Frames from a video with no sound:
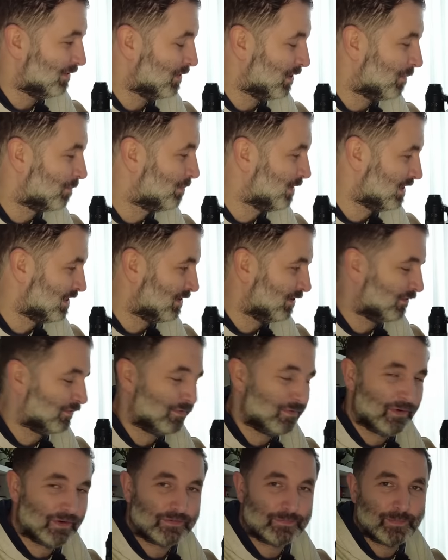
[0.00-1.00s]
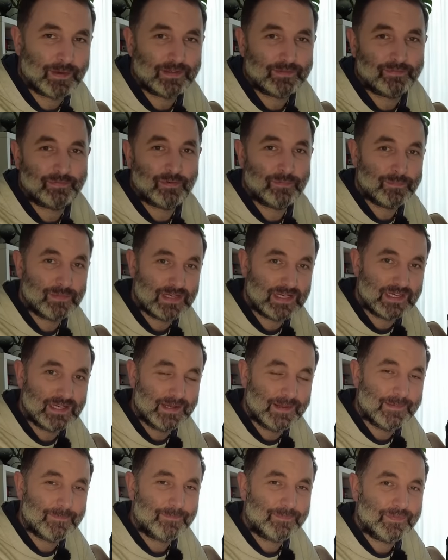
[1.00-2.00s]
opinion, of course. But for
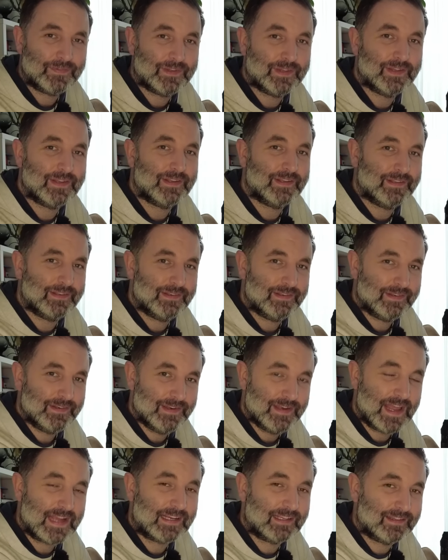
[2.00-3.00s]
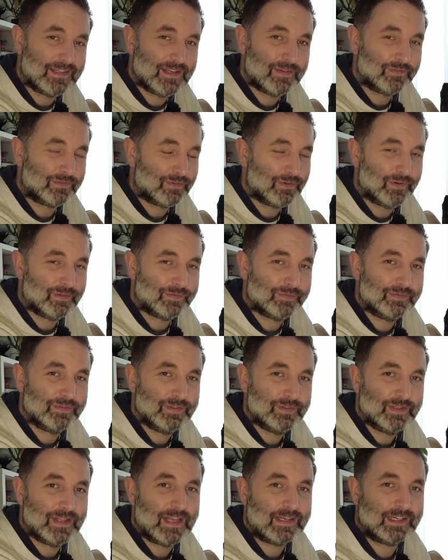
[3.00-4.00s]
me, the negatives of
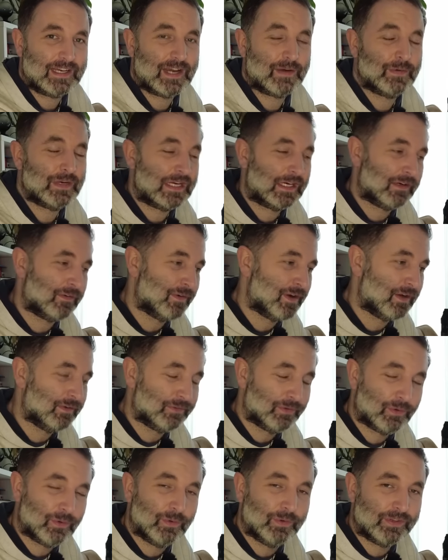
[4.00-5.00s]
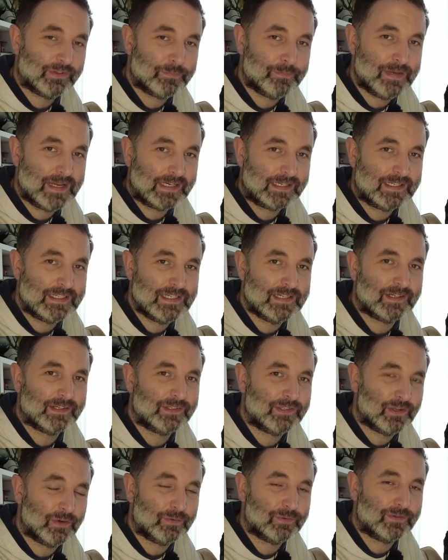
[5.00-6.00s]
carrying around all this big
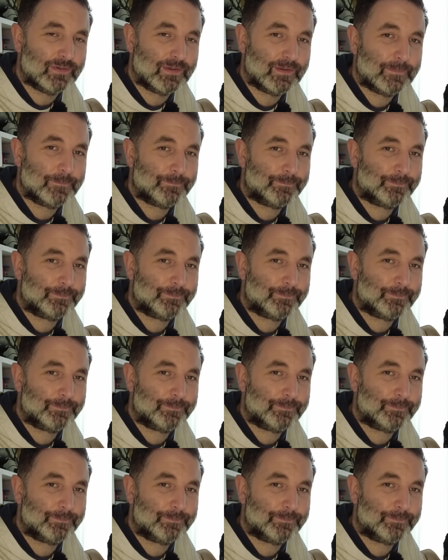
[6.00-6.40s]
gear don't